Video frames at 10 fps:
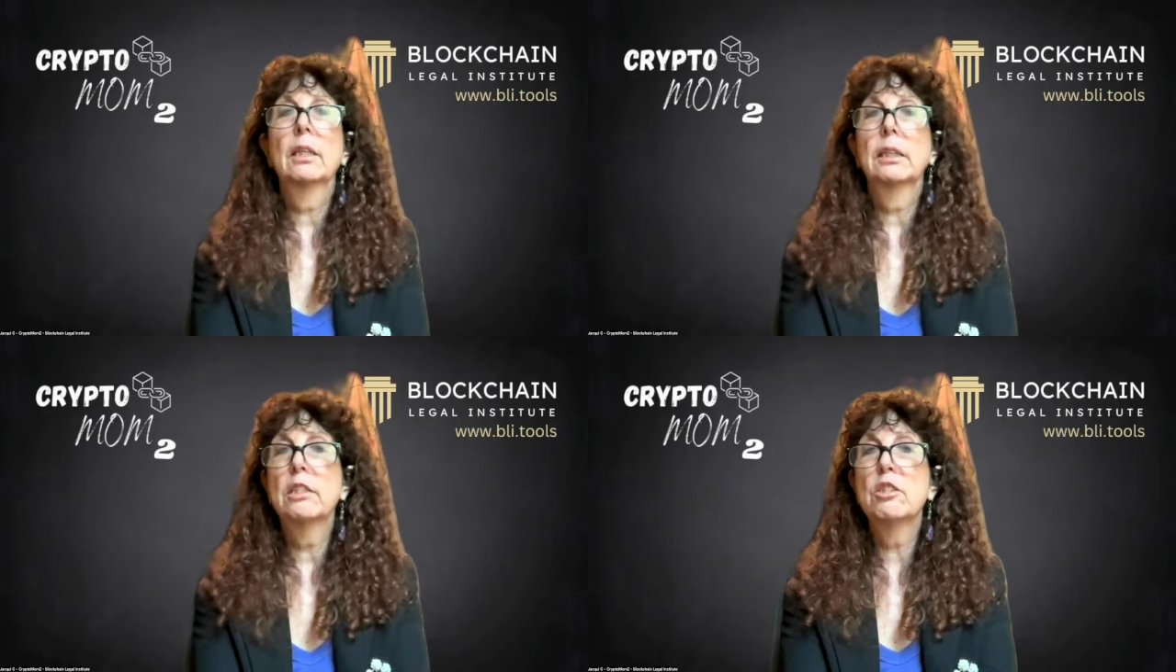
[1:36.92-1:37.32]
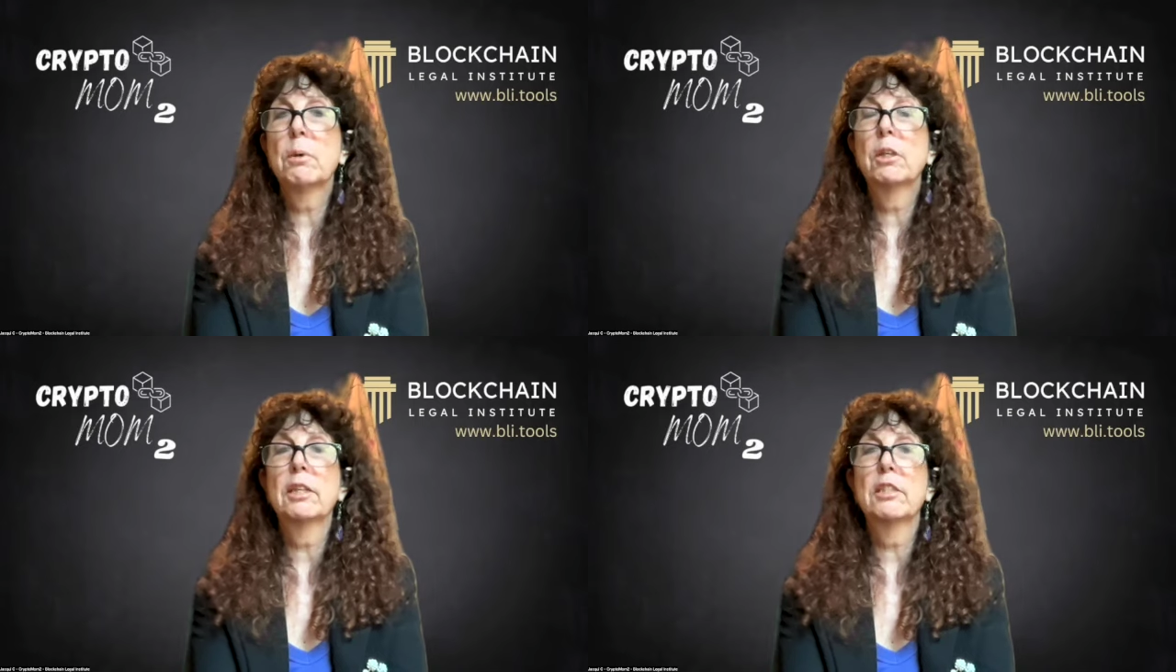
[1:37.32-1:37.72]

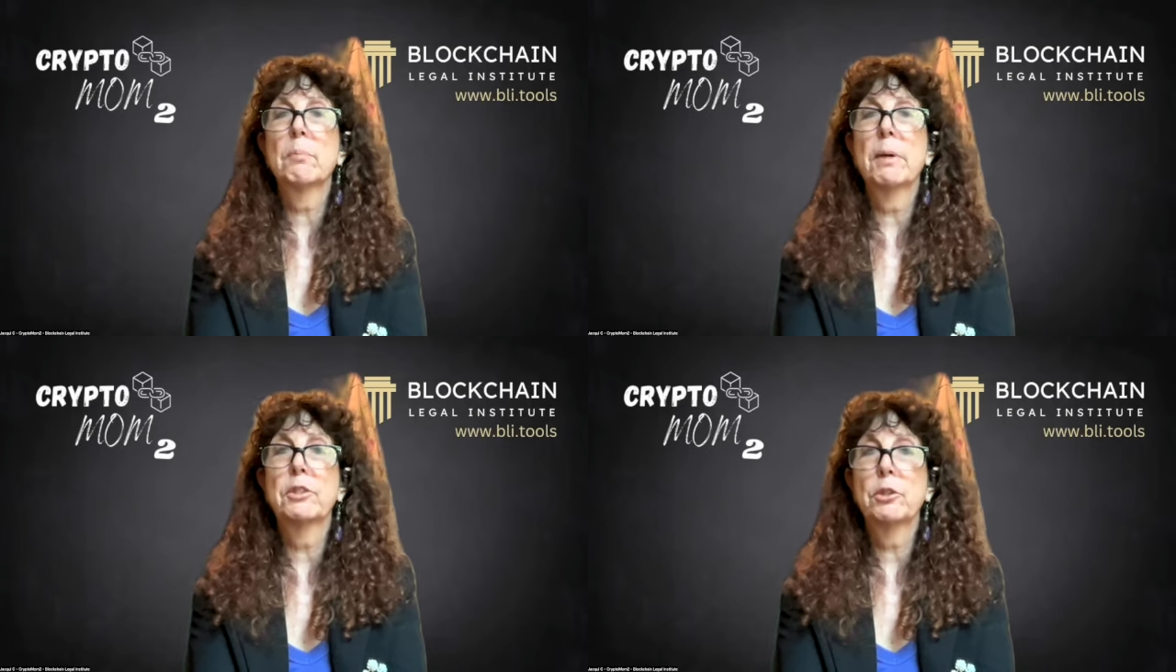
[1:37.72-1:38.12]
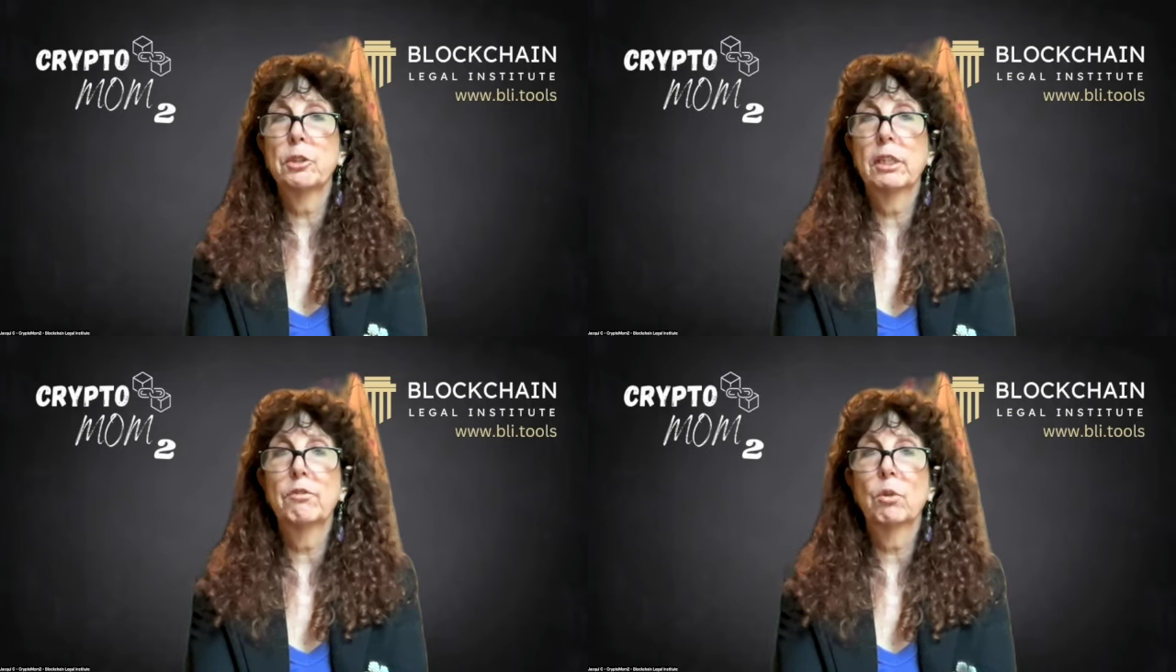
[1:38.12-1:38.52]
CleanSpark had sponsored
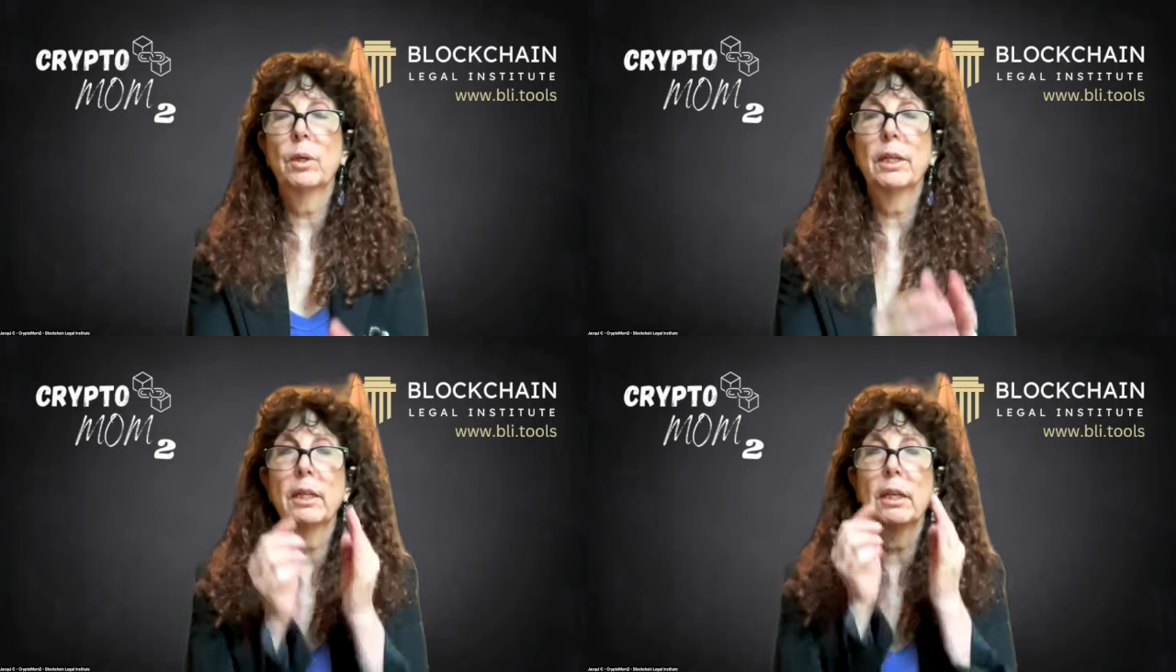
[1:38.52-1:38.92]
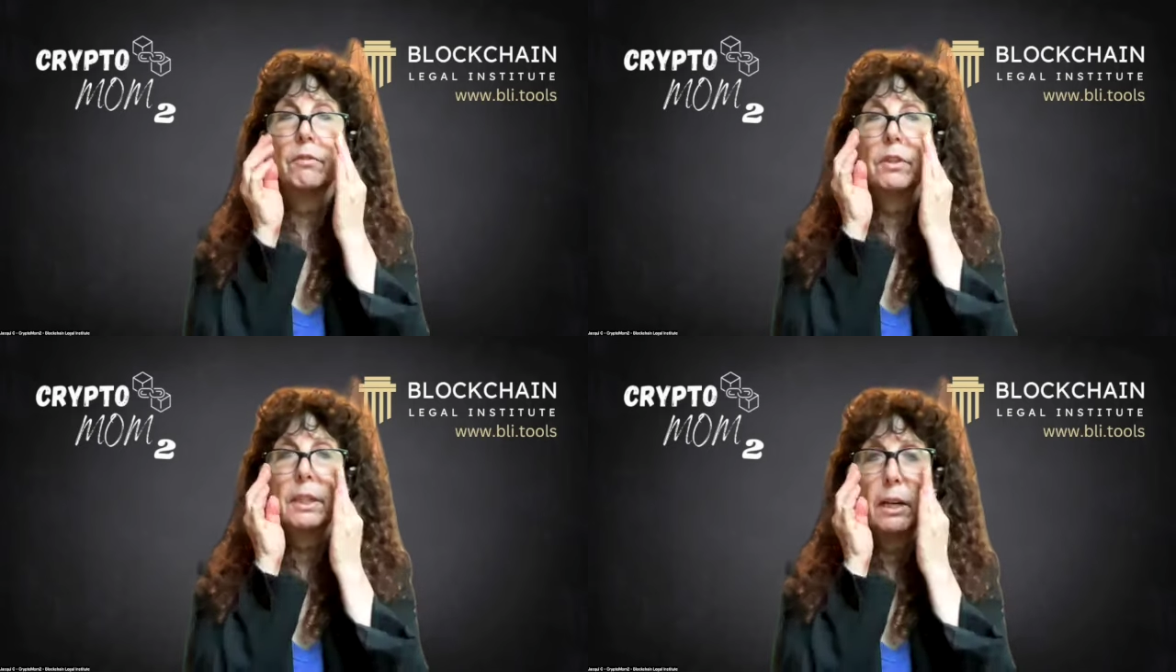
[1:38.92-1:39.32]
the giveaway
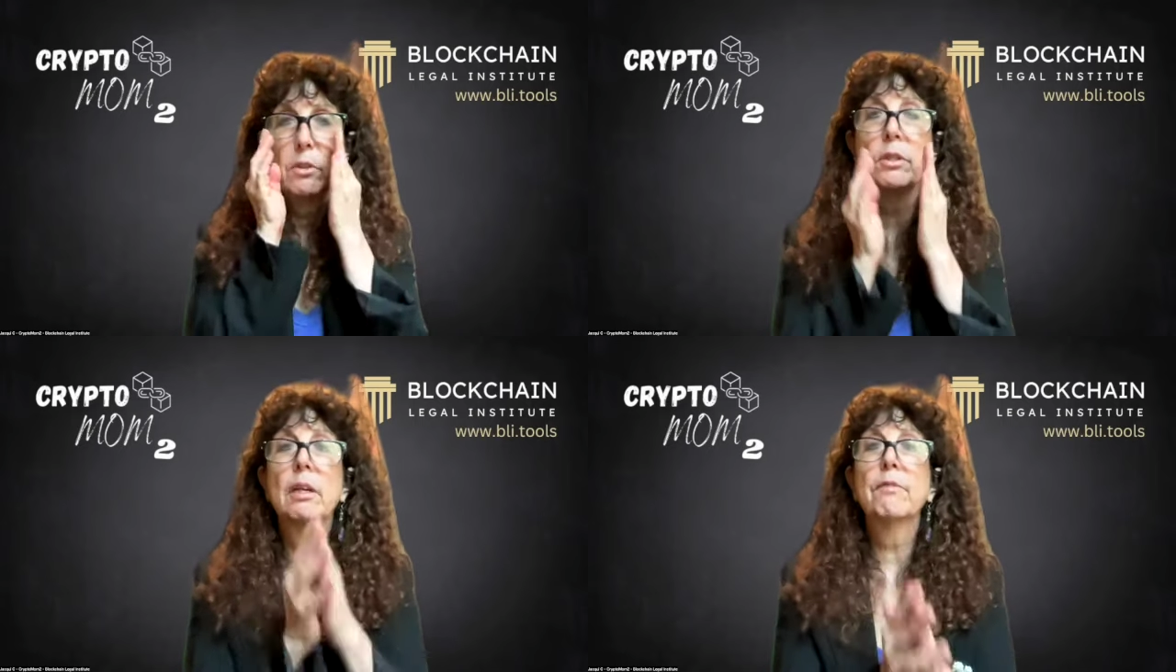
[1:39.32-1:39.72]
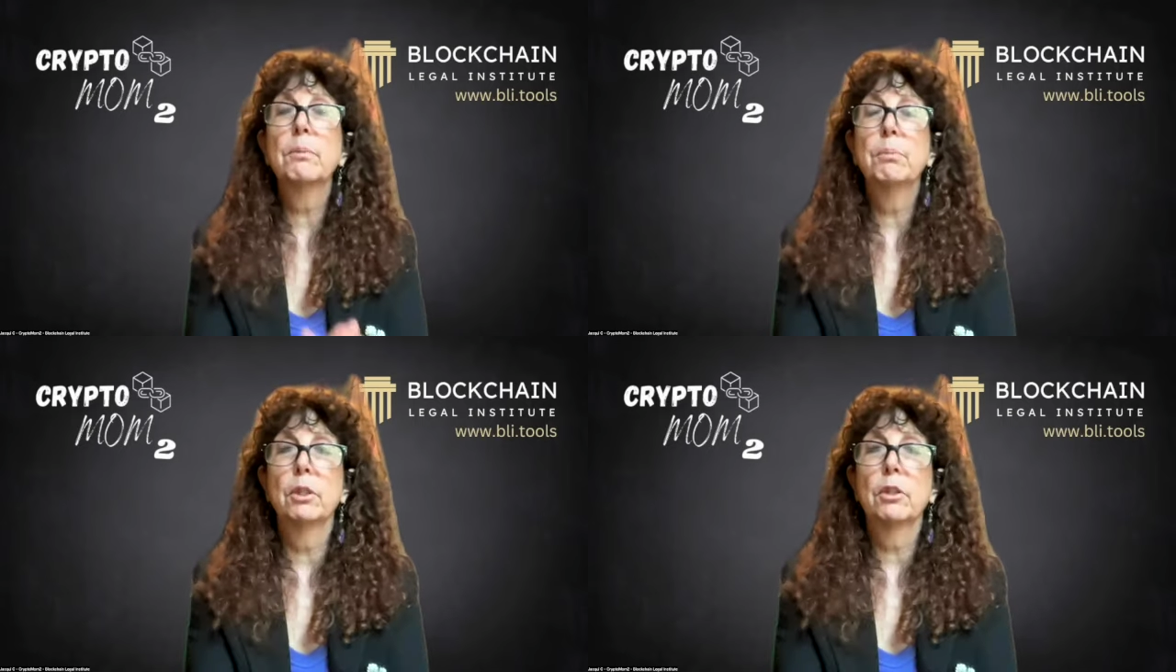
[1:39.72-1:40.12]
of a thousand of the
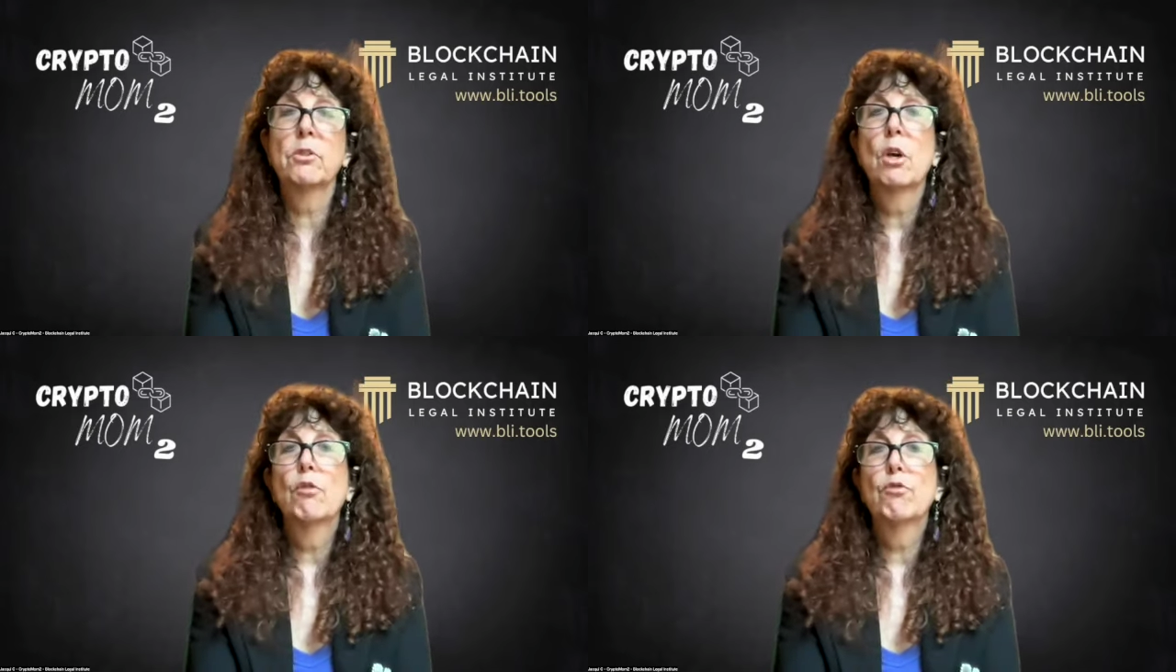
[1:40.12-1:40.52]
books